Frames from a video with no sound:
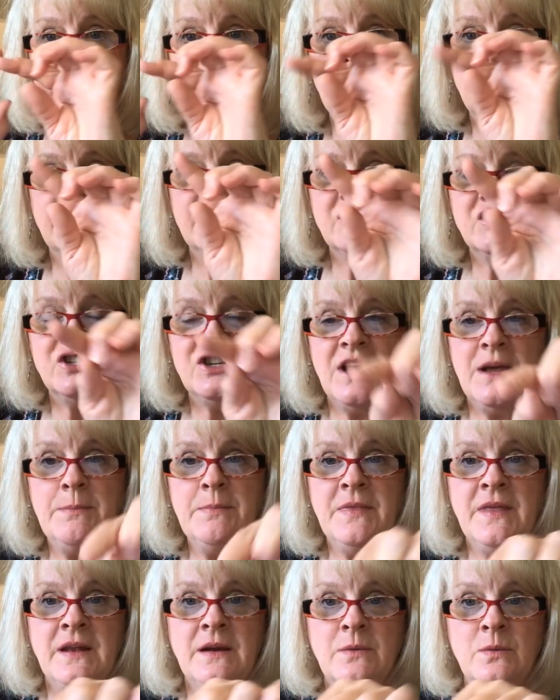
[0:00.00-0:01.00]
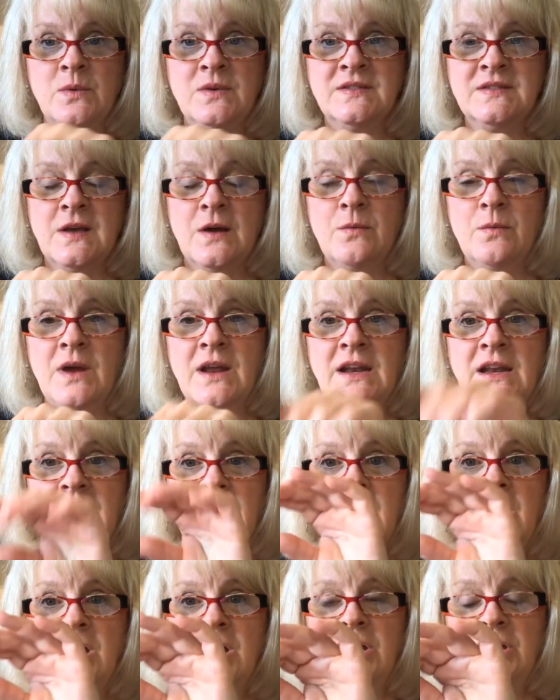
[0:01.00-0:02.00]
in the shape that it was
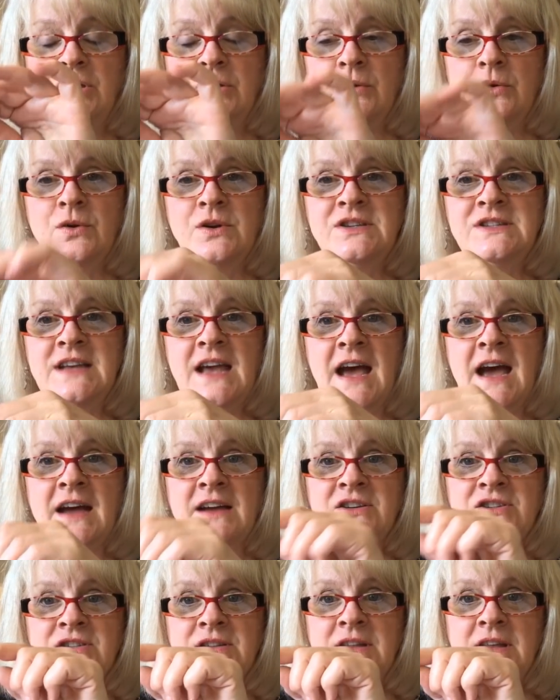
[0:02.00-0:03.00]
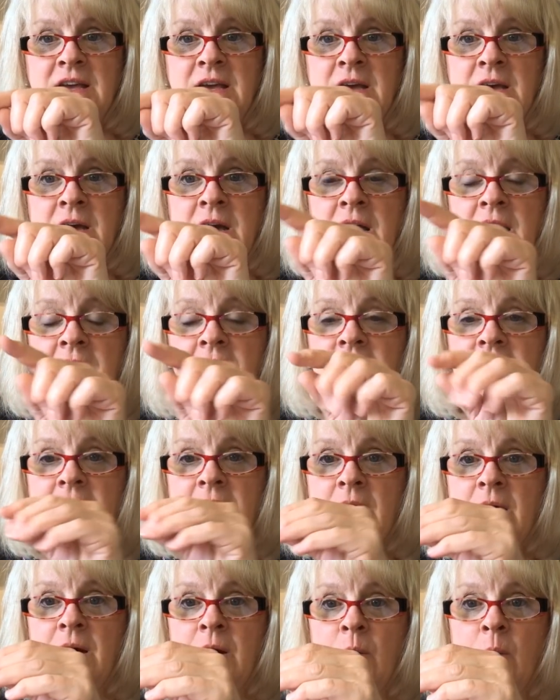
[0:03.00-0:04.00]
already, you're going to actually cut
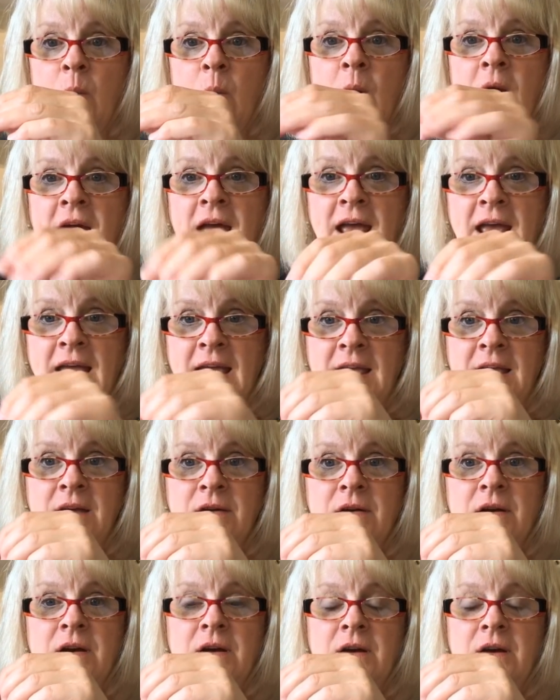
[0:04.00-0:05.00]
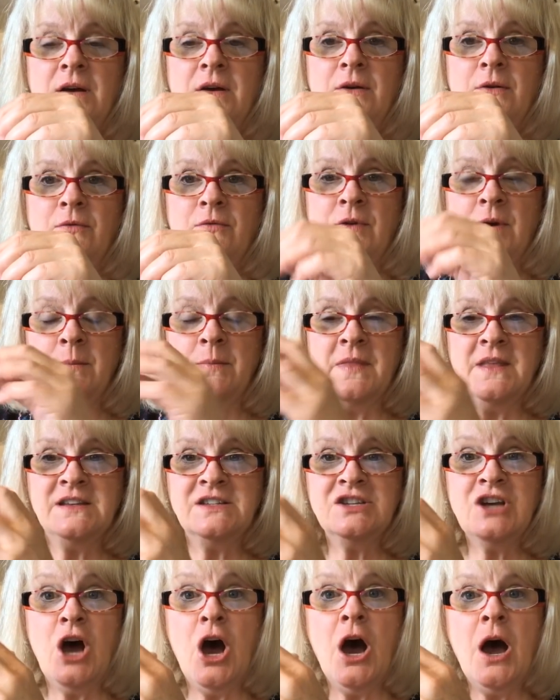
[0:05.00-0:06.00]
away from the
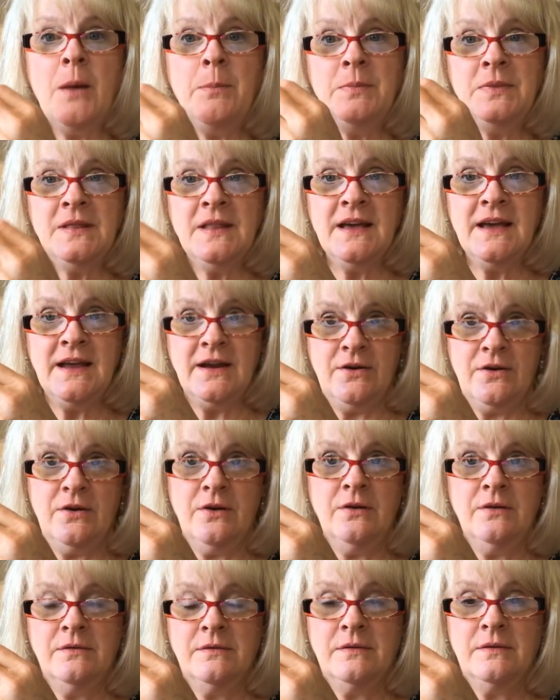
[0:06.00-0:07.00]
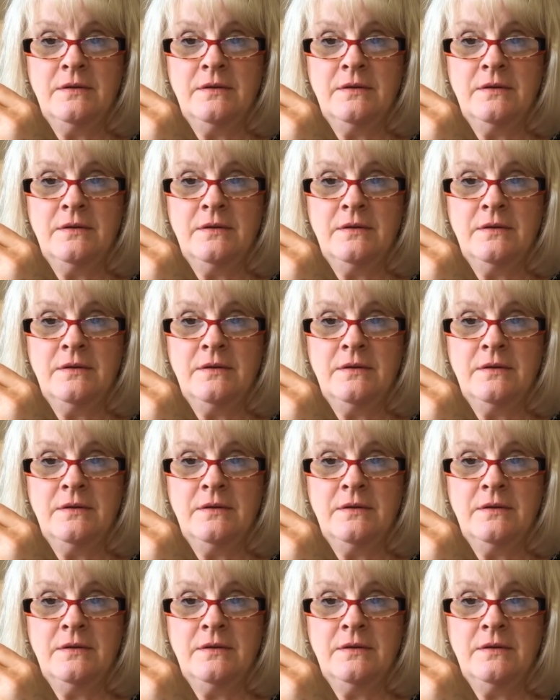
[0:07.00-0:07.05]
top layer